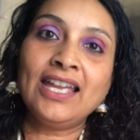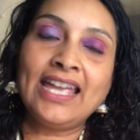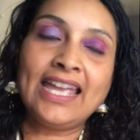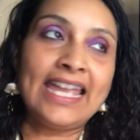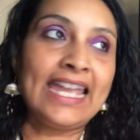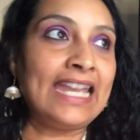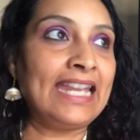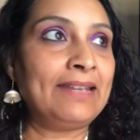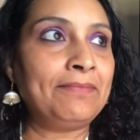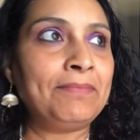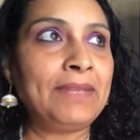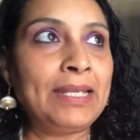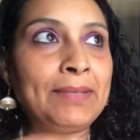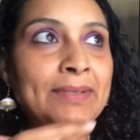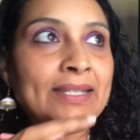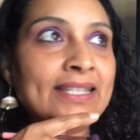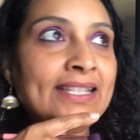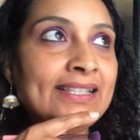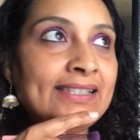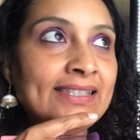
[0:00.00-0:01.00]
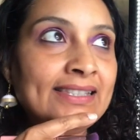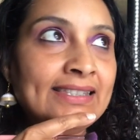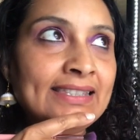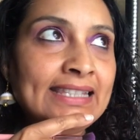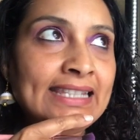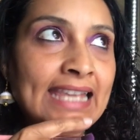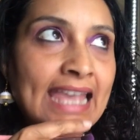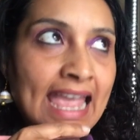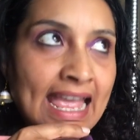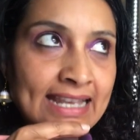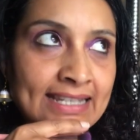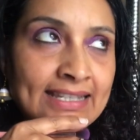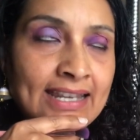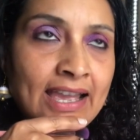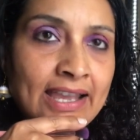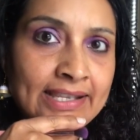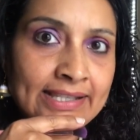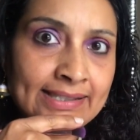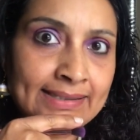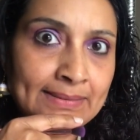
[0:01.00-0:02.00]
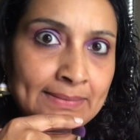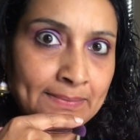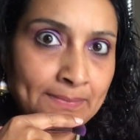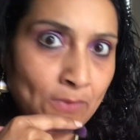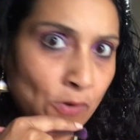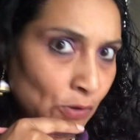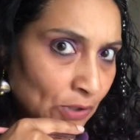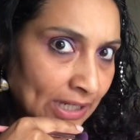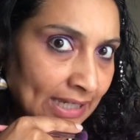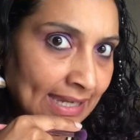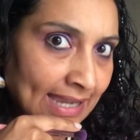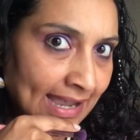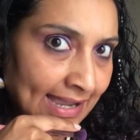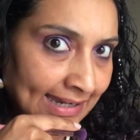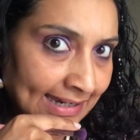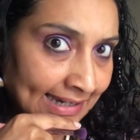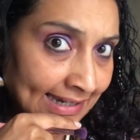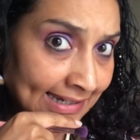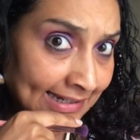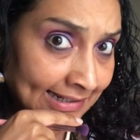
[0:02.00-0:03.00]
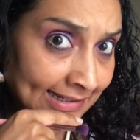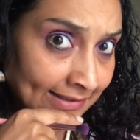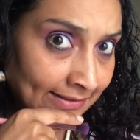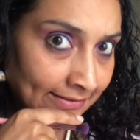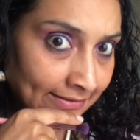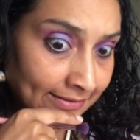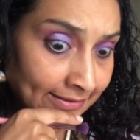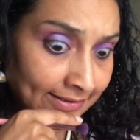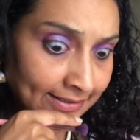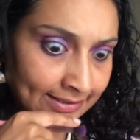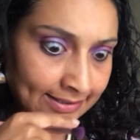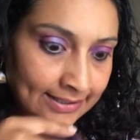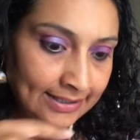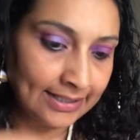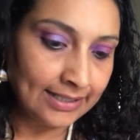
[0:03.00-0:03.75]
Hey, maybe this is the anti-smoky eye kind of look.